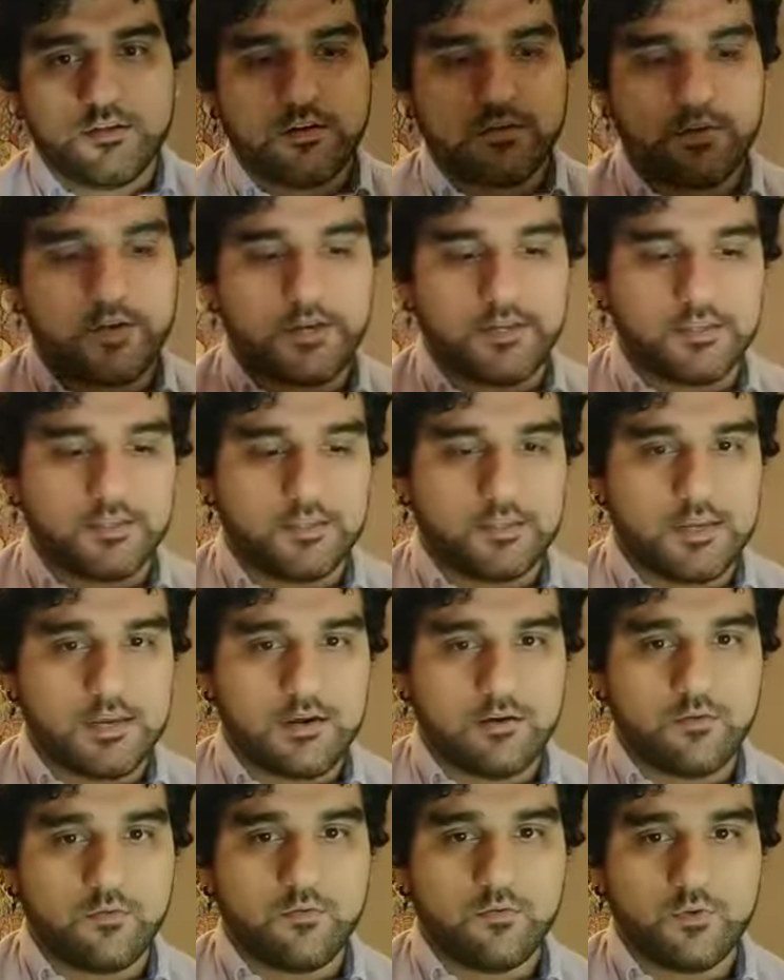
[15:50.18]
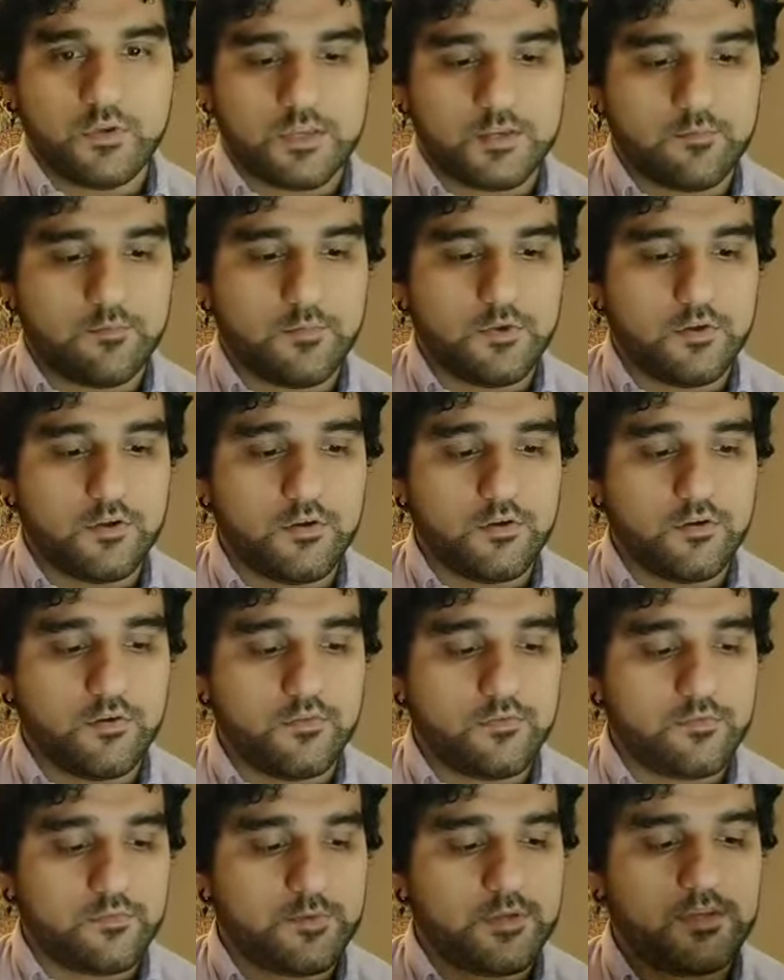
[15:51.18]
All right, now we can
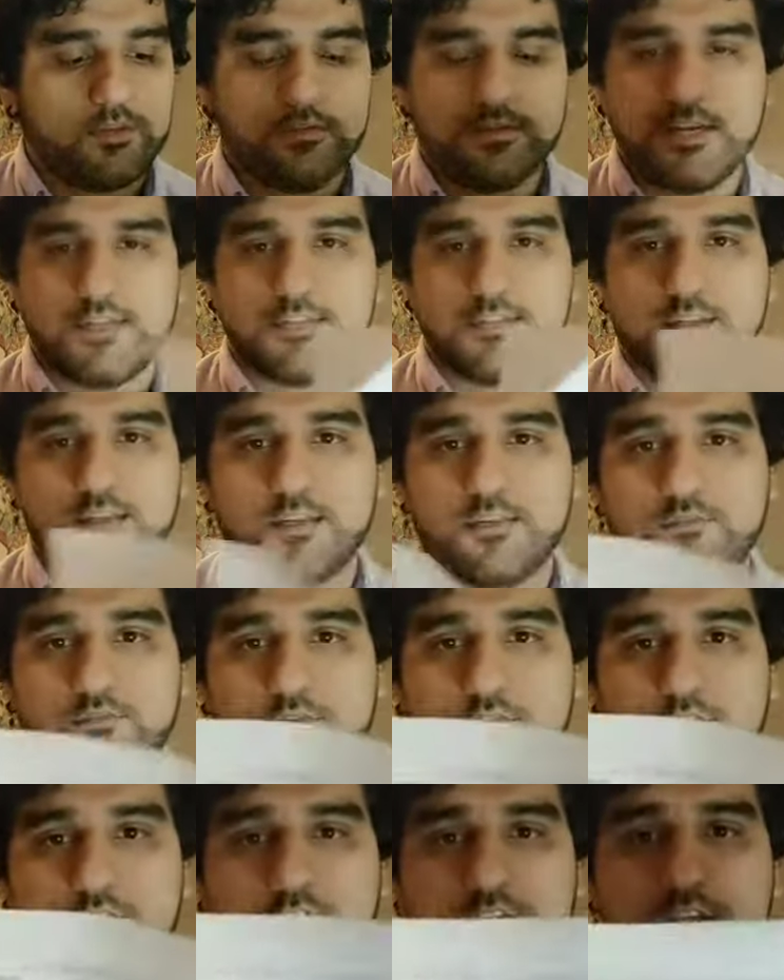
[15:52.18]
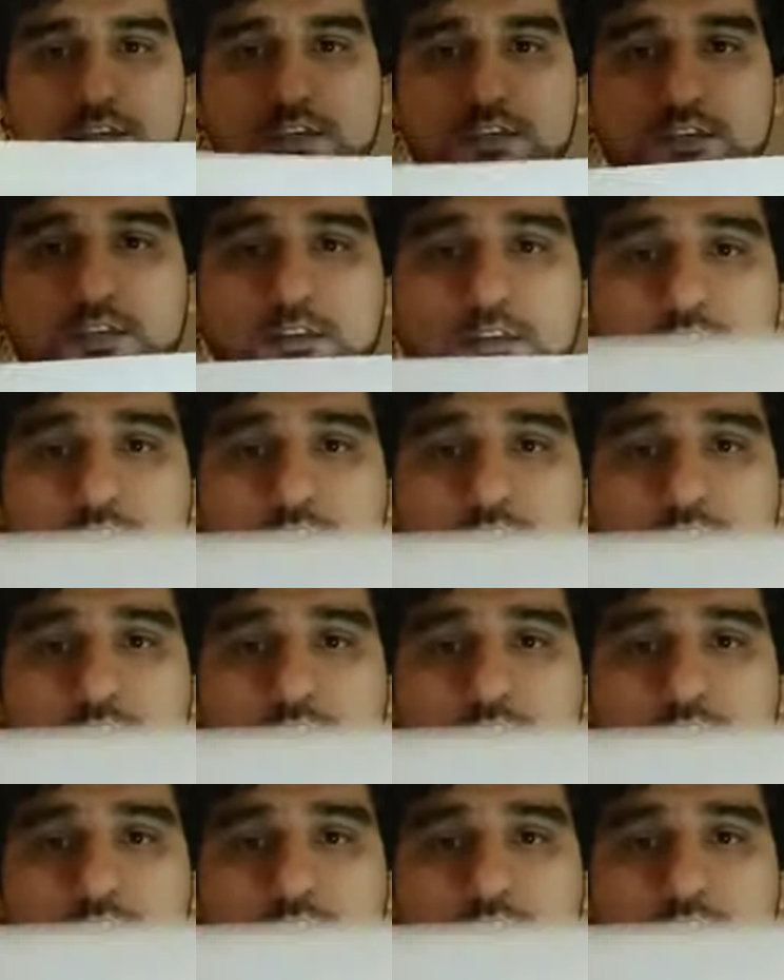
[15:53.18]
move, because that's it for the